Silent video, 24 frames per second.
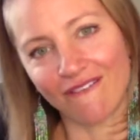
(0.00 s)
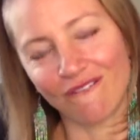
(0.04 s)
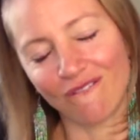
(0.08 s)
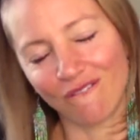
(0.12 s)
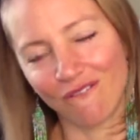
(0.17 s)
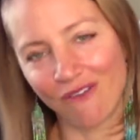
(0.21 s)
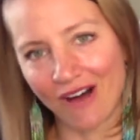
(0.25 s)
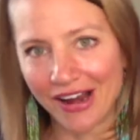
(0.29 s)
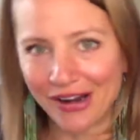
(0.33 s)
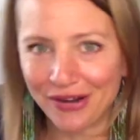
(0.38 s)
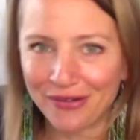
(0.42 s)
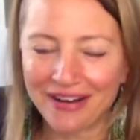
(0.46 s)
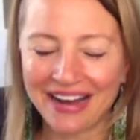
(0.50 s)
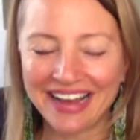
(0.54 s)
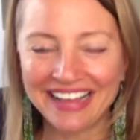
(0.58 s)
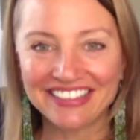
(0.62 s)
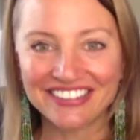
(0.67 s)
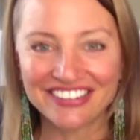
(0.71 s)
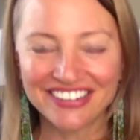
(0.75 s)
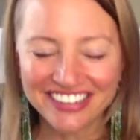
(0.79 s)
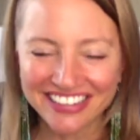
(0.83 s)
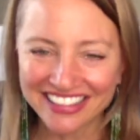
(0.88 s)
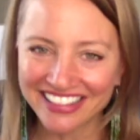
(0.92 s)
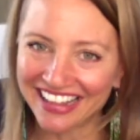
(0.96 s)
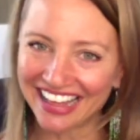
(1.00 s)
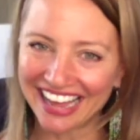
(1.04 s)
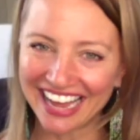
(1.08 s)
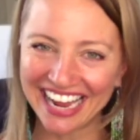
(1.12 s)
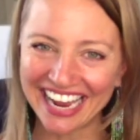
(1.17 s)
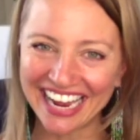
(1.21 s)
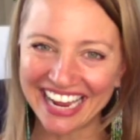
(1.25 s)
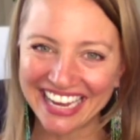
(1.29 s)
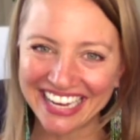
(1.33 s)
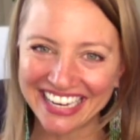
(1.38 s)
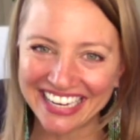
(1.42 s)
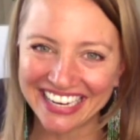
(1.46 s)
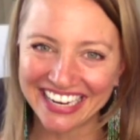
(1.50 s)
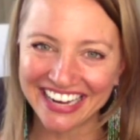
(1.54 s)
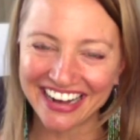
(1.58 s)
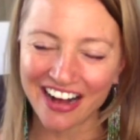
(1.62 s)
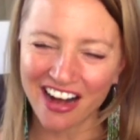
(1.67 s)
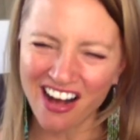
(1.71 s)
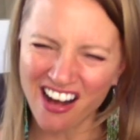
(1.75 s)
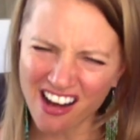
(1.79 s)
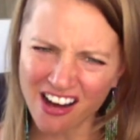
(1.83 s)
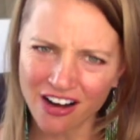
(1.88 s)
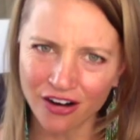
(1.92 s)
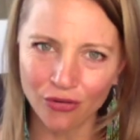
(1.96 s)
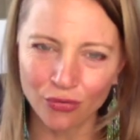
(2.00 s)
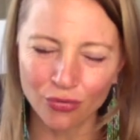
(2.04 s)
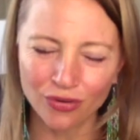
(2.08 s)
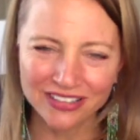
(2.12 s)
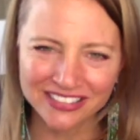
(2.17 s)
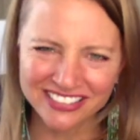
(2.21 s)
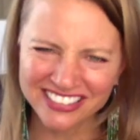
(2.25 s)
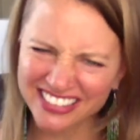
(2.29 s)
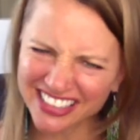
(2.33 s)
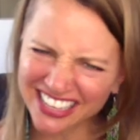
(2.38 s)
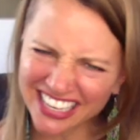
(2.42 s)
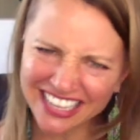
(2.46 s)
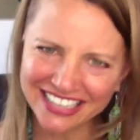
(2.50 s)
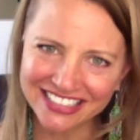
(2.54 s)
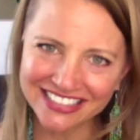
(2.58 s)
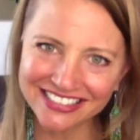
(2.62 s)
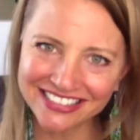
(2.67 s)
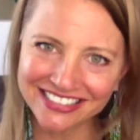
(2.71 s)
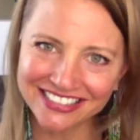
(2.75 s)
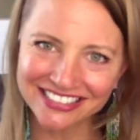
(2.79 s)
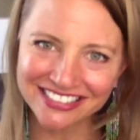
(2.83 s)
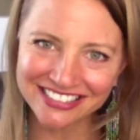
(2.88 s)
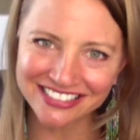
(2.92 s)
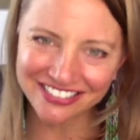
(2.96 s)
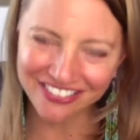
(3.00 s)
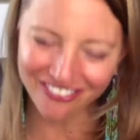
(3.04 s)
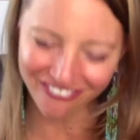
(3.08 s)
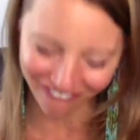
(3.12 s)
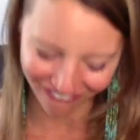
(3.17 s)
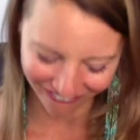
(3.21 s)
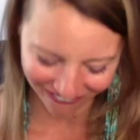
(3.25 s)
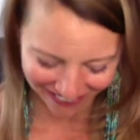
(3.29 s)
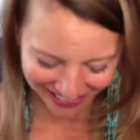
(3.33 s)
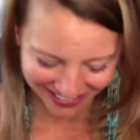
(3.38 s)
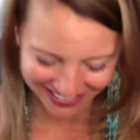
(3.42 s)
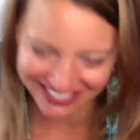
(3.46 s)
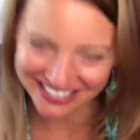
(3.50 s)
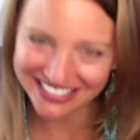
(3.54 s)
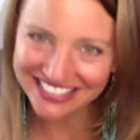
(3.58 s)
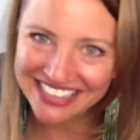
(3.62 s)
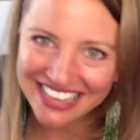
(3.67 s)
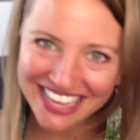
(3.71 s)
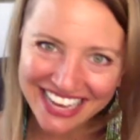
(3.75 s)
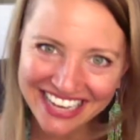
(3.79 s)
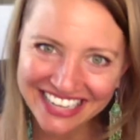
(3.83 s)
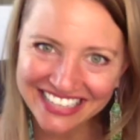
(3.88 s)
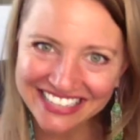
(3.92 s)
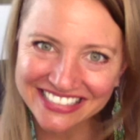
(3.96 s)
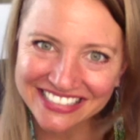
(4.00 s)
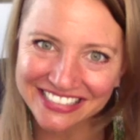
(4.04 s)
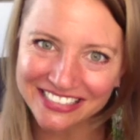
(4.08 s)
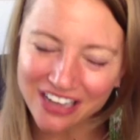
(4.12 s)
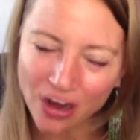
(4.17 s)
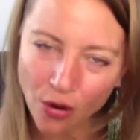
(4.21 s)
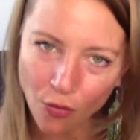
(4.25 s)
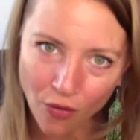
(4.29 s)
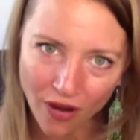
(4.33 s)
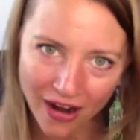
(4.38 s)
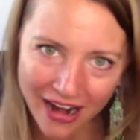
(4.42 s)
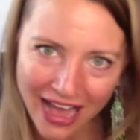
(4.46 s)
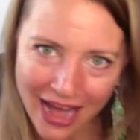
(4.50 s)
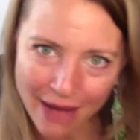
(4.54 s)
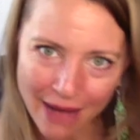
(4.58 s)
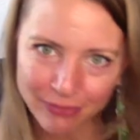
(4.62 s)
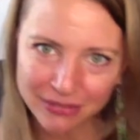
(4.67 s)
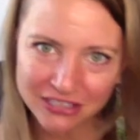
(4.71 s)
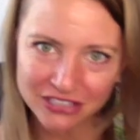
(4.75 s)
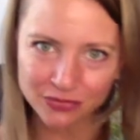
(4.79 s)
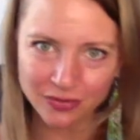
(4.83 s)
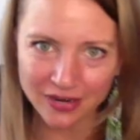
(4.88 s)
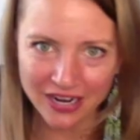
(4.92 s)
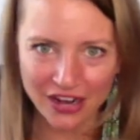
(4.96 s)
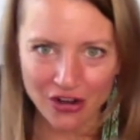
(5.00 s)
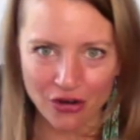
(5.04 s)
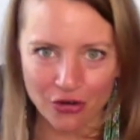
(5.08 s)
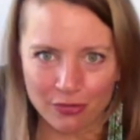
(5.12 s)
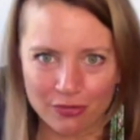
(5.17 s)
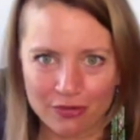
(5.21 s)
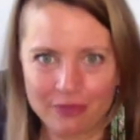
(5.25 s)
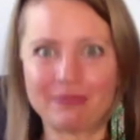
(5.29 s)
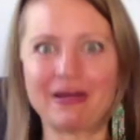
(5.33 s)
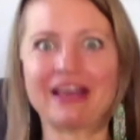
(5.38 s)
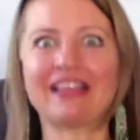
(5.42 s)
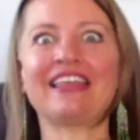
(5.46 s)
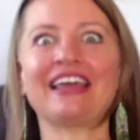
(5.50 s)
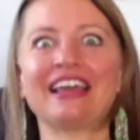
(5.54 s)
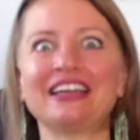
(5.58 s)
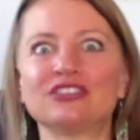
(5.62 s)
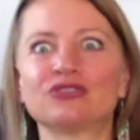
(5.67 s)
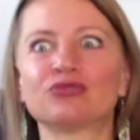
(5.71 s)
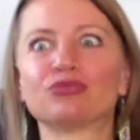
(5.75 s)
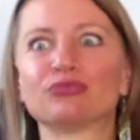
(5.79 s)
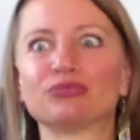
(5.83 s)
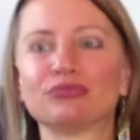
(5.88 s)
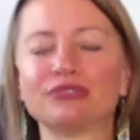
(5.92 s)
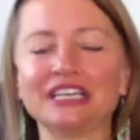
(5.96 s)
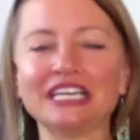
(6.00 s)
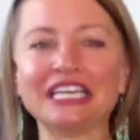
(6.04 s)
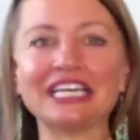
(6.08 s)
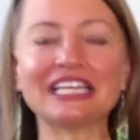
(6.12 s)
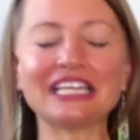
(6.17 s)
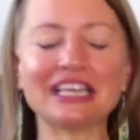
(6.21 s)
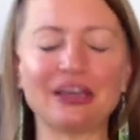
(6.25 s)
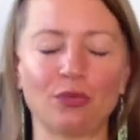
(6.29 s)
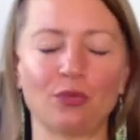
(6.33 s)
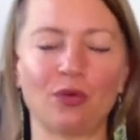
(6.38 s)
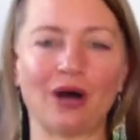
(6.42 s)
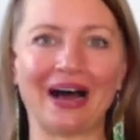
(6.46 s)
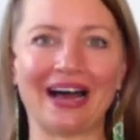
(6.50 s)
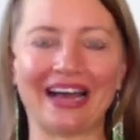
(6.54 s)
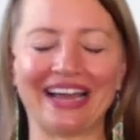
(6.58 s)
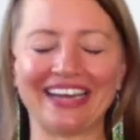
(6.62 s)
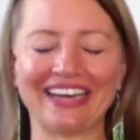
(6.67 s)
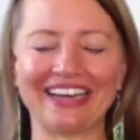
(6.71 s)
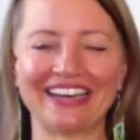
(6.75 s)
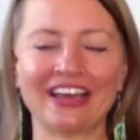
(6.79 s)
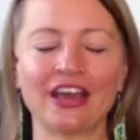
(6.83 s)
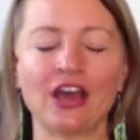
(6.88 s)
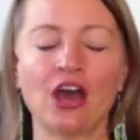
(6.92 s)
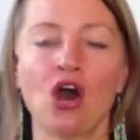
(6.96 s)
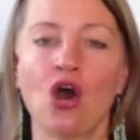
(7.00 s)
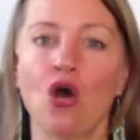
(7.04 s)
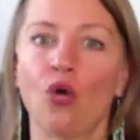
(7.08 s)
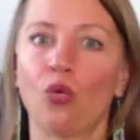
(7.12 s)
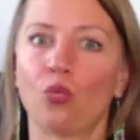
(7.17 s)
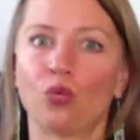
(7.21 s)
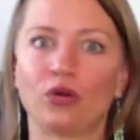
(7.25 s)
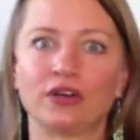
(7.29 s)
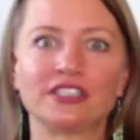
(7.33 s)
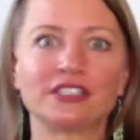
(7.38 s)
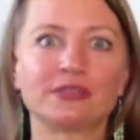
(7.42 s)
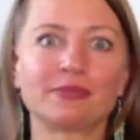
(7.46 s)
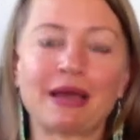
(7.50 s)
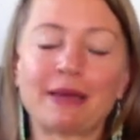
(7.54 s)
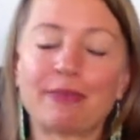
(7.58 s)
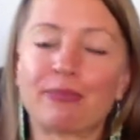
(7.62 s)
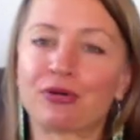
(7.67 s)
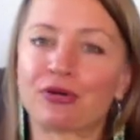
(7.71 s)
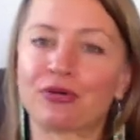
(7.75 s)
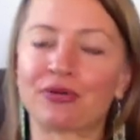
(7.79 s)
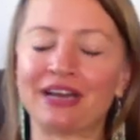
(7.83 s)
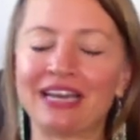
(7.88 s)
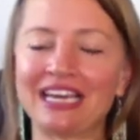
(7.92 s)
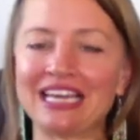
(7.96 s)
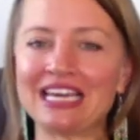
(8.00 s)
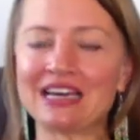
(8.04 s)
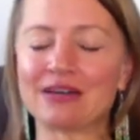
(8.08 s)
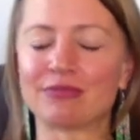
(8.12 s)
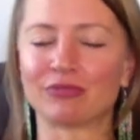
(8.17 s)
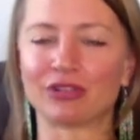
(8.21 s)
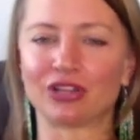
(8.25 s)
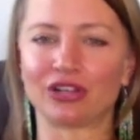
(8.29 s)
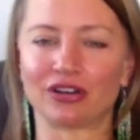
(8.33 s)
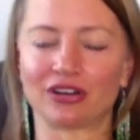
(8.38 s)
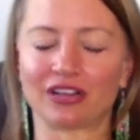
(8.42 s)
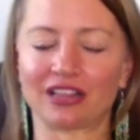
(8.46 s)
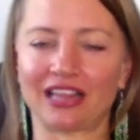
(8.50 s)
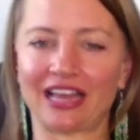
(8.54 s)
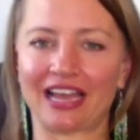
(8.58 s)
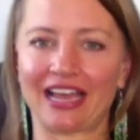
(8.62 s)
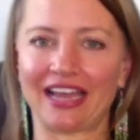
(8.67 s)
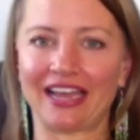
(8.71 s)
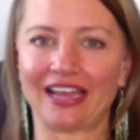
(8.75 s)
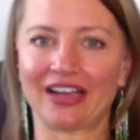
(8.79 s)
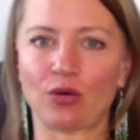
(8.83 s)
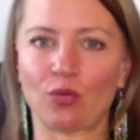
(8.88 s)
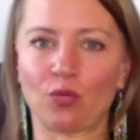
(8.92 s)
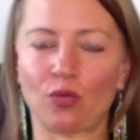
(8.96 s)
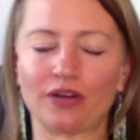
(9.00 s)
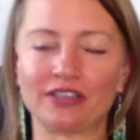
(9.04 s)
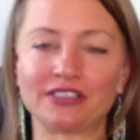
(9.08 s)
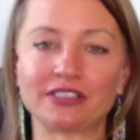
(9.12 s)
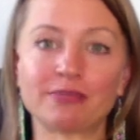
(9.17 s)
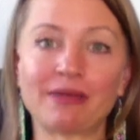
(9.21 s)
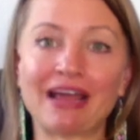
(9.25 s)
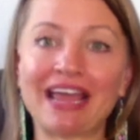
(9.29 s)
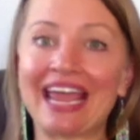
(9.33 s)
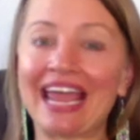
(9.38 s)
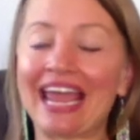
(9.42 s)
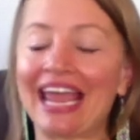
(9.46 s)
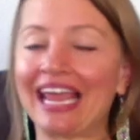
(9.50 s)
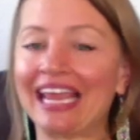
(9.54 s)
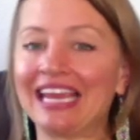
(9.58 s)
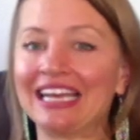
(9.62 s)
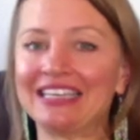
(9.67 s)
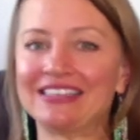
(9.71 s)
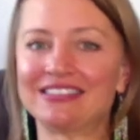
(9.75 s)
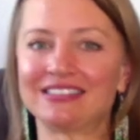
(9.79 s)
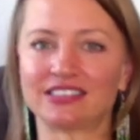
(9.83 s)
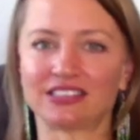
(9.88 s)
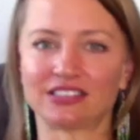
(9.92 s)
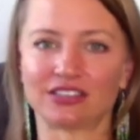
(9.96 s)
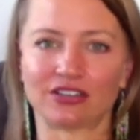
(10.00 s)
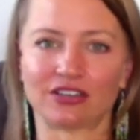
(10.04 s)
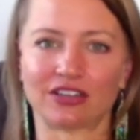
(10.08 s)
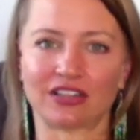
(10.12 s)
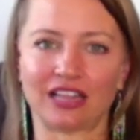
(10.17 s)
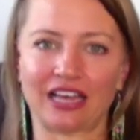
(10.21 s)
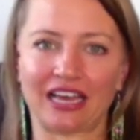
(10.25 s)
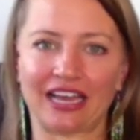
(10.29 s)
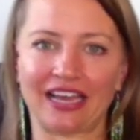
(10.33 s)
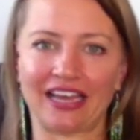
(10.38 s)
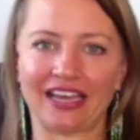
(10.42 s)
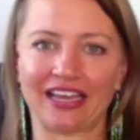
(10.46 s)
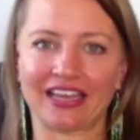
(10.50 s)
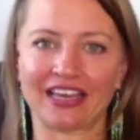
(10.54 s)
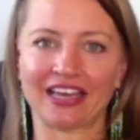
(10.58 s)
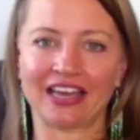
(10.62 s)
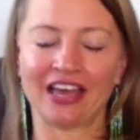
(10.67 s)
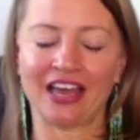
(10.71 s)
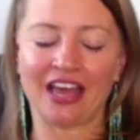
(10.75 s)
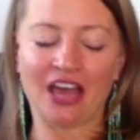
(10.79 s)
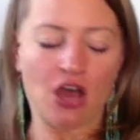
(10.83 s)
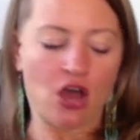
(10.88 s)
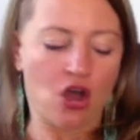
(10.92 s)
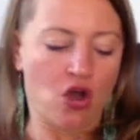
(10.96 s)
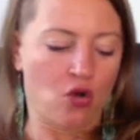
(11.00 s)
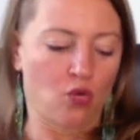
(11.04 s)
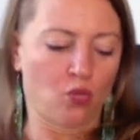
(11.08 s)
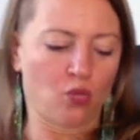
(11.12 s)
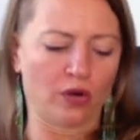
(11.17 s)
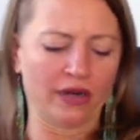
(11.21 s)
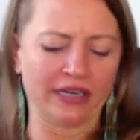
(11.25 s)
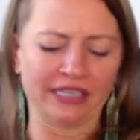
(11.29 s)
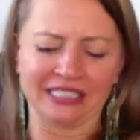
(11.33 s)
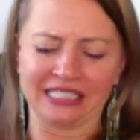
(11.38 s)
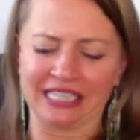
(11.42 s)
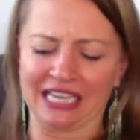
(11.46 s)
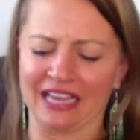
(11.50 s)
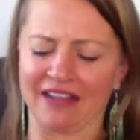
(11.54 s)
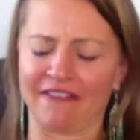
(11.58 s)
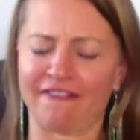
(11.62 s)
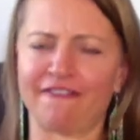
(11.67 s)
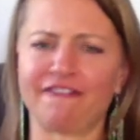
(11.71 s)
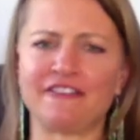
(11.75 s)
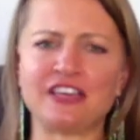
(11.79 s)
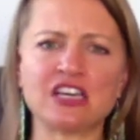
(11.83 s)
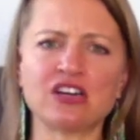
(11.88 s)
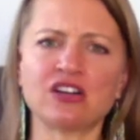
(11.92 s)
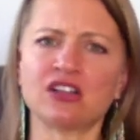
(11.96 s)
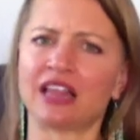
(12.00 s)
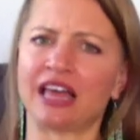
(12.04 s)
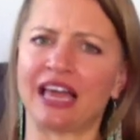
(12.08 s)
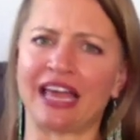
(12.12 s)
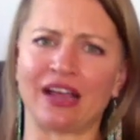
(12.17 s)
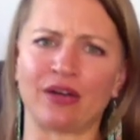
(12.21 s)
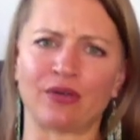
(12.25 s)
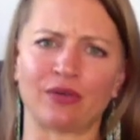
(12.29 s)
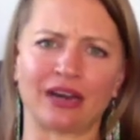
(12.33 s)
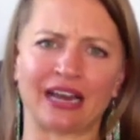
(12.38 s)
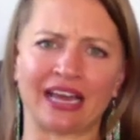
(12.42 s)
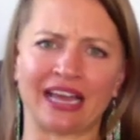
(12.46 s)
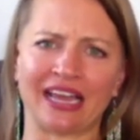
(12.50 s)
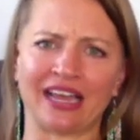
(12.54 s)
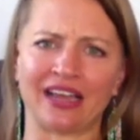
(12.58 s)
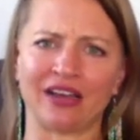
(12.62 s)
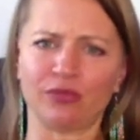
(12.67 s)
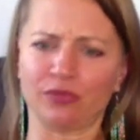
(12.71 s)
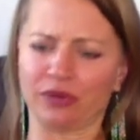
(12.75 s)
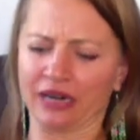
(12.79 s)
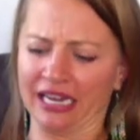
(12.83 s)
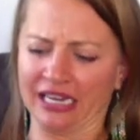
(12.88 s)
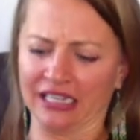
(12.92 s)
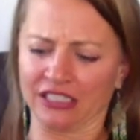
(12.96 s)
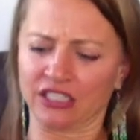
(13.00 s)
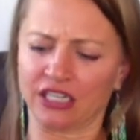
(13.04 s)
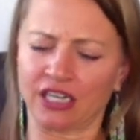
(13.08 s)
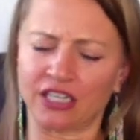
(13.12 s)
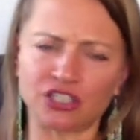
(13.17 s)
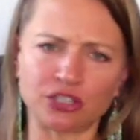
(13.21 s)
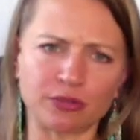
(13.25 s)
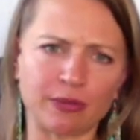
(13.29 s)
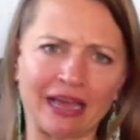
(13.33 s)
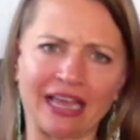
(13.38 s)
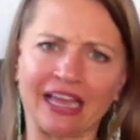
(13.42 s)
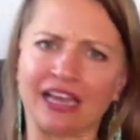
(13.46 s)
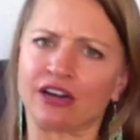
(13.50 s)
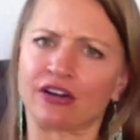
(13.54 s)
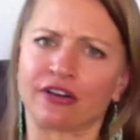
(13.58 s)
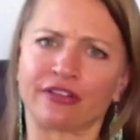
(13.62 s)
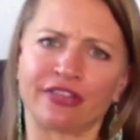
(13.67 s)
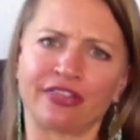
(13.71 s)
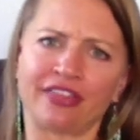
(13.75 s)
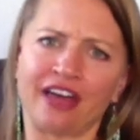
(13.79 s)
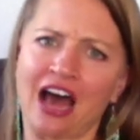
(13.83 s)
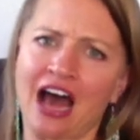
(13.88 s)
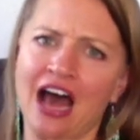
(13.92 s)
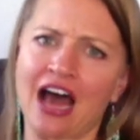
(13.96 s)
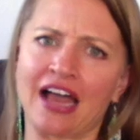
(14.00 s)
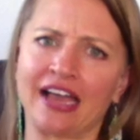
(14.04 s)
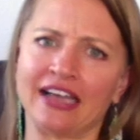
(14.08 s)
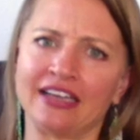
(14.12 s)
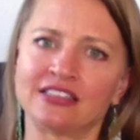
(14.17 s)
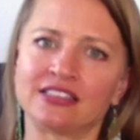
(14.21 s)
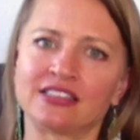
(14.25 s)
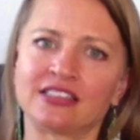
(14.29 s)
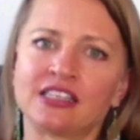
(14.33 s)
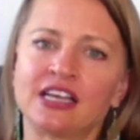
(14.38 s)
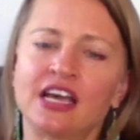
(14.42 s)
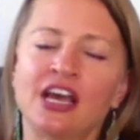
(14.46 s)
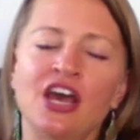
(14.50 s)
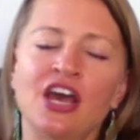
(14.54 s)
What do I look like? Oh, what's this? What's this? What happens when I open my legs really wide? What does my perineum look like? What does my anus look like? What does it feel like when I touch my inner thighs?